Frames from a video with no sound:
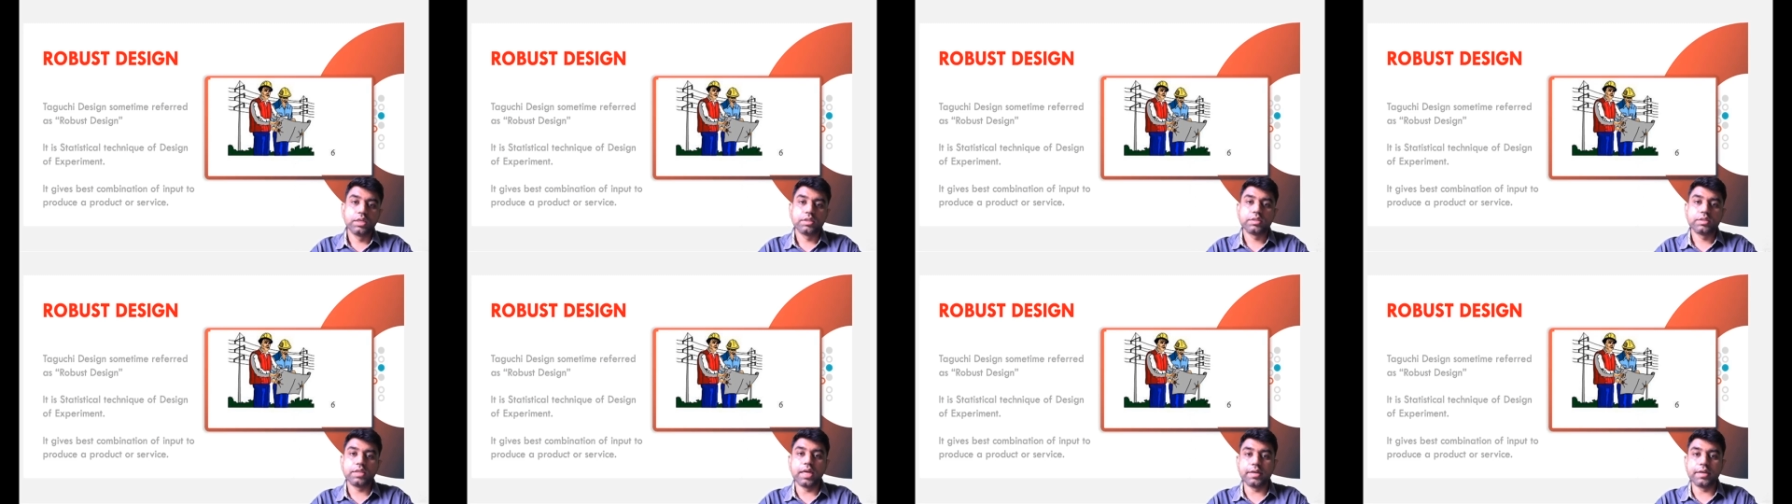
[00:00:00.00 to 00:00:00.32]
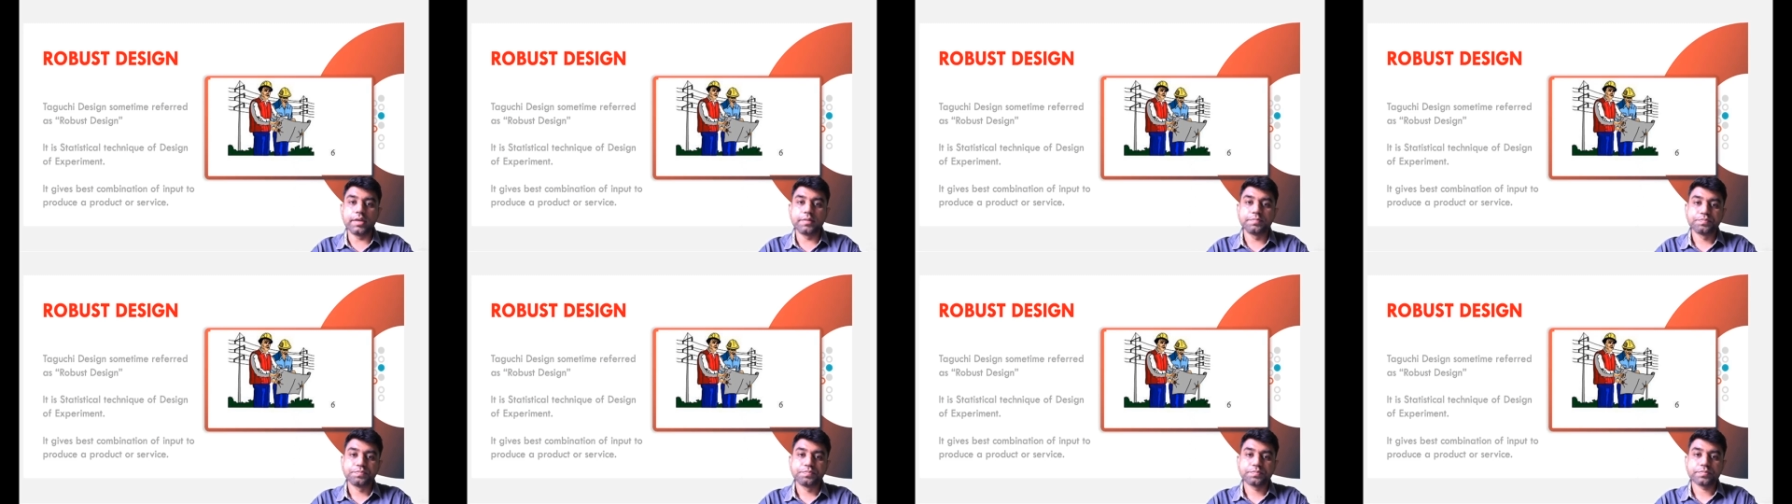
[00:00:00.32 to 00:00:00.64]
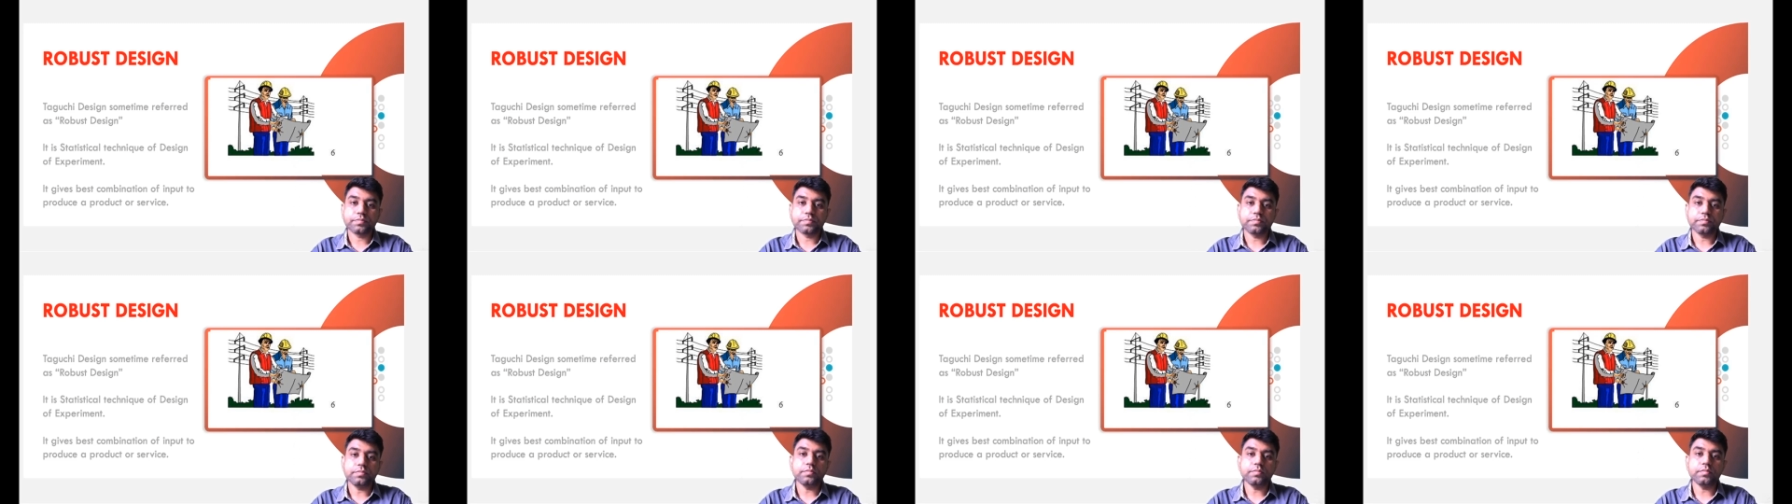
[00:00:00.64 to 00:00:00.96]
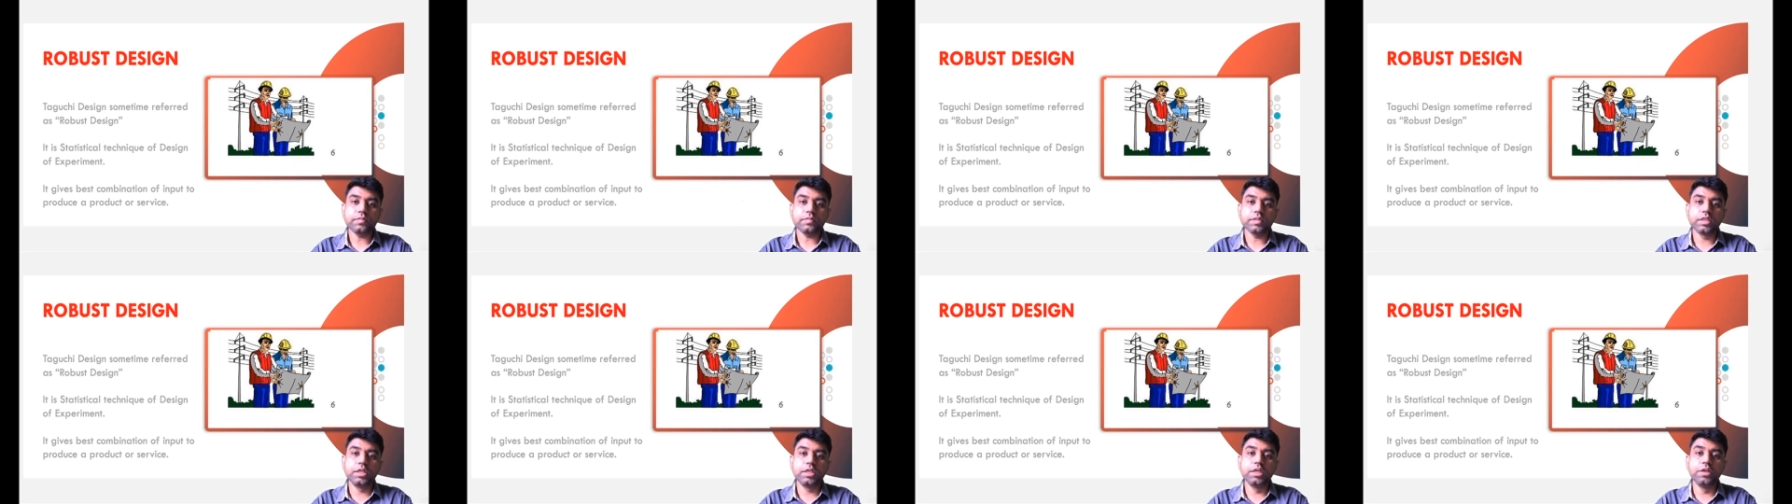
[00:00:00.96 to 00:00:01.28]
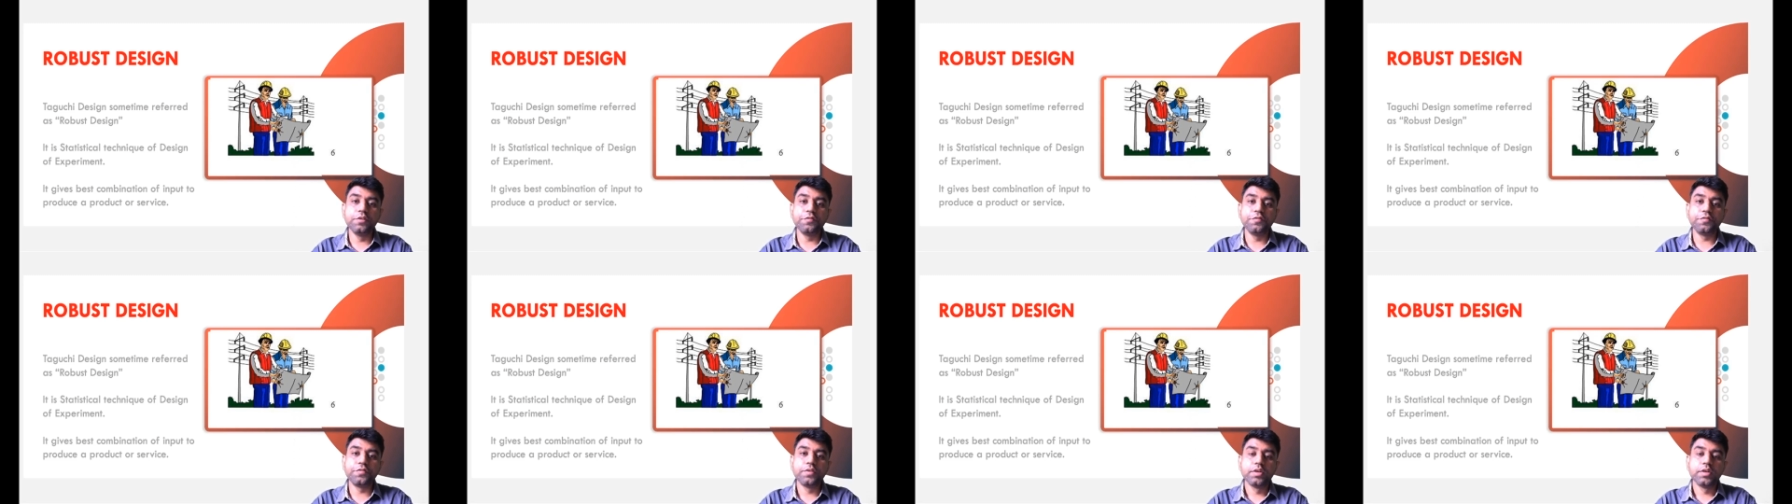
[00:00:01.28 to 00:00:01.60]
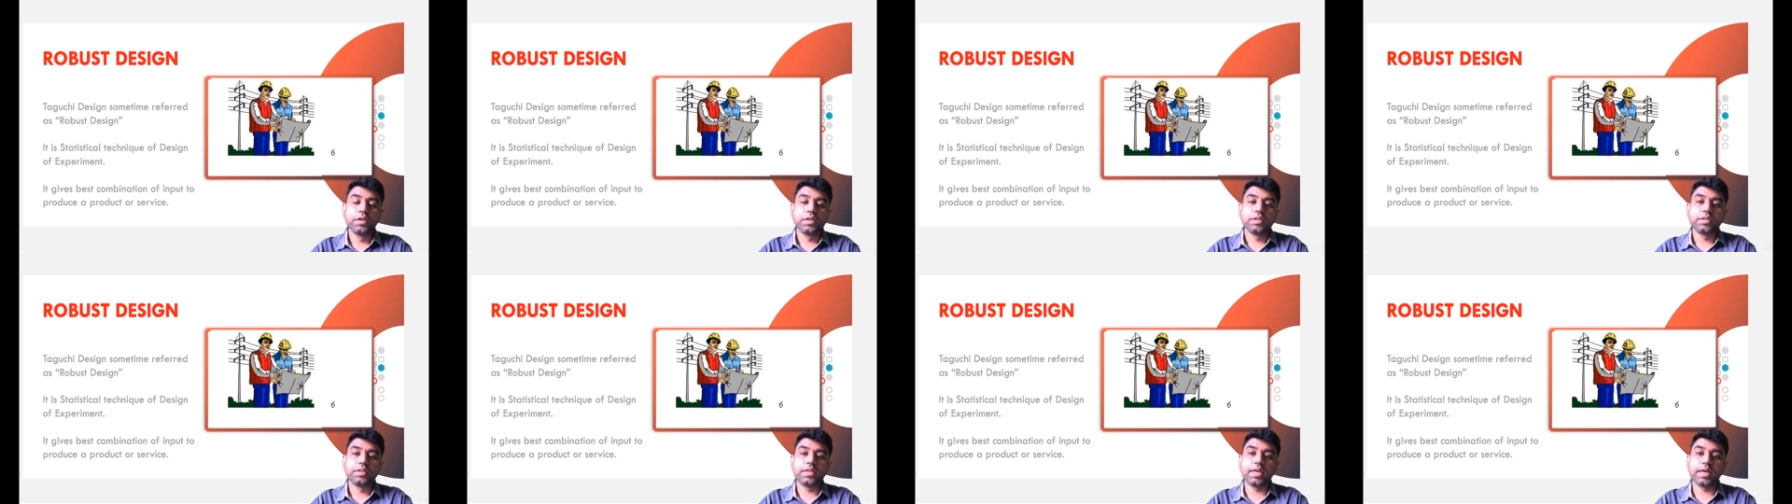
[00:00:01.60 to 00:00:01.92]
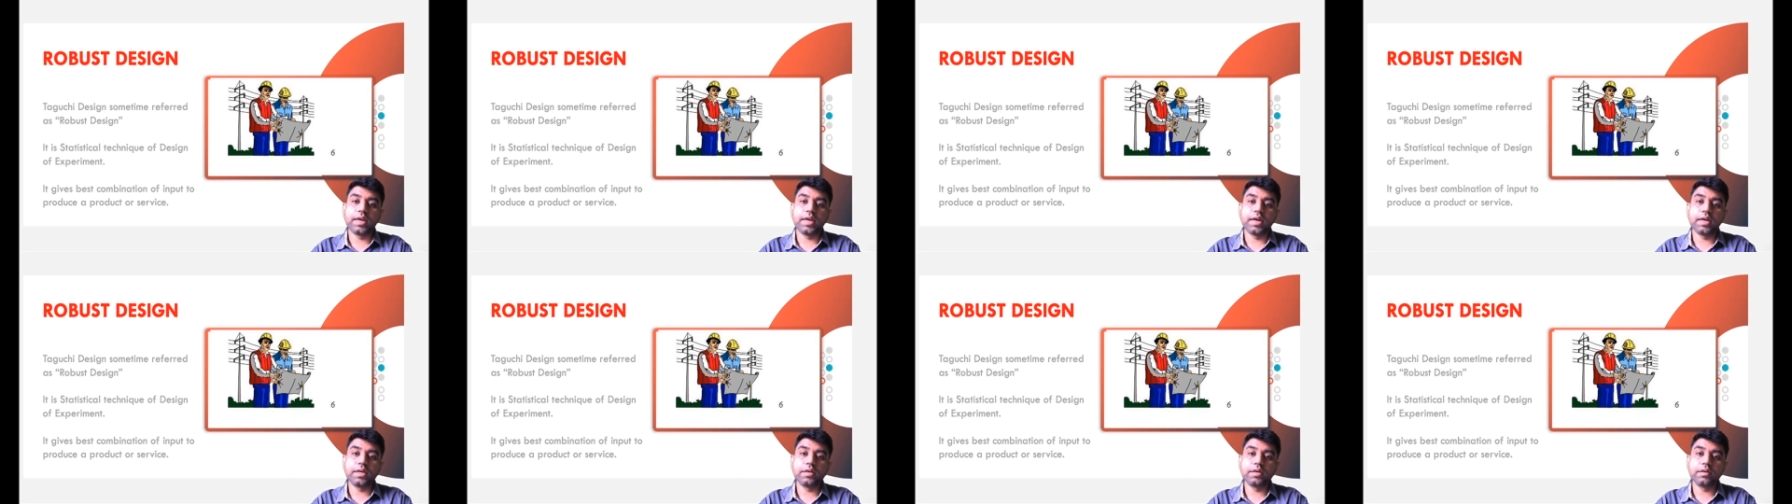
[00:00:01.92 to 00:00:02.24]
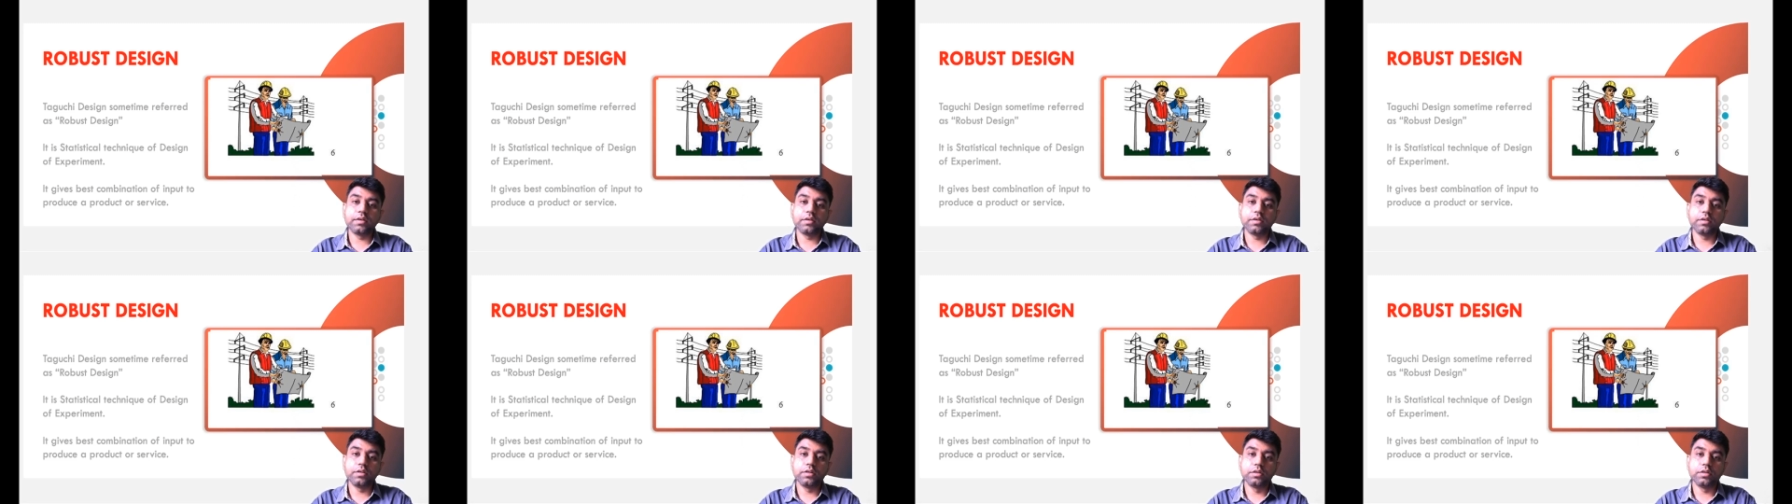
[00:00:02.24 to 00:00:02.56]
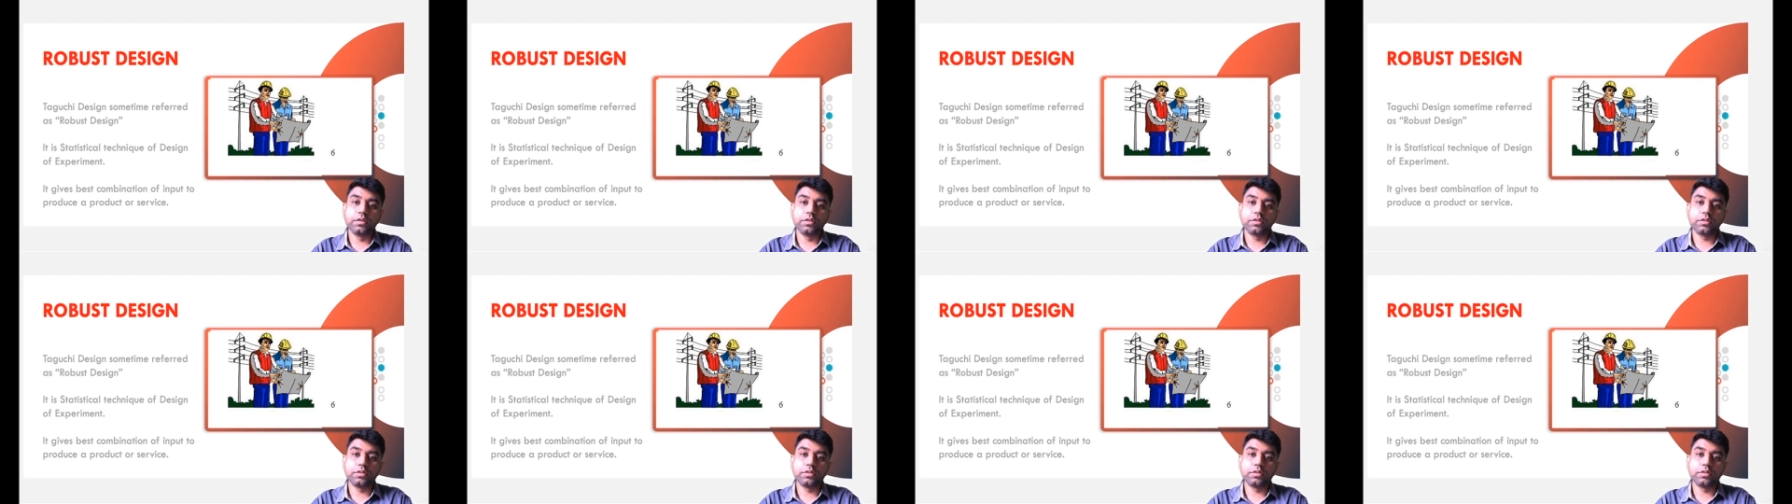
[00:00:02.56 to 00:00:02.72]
that if there are